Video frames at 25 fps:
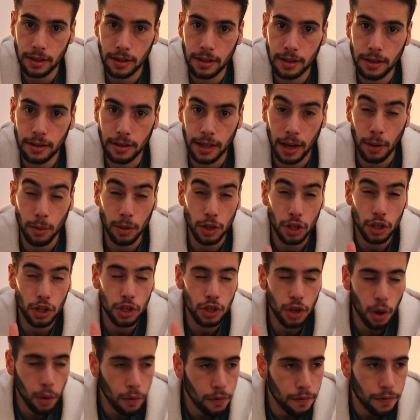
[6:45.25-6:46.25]
They were
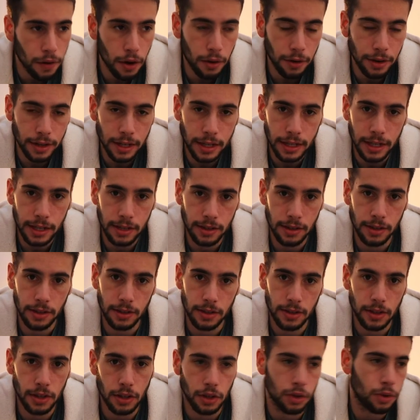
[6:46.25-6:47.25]
so far in the distance
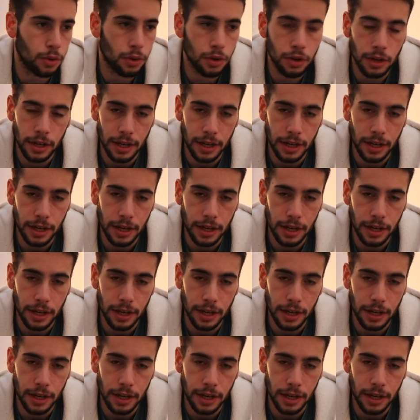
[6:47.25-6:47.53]
that you couldn't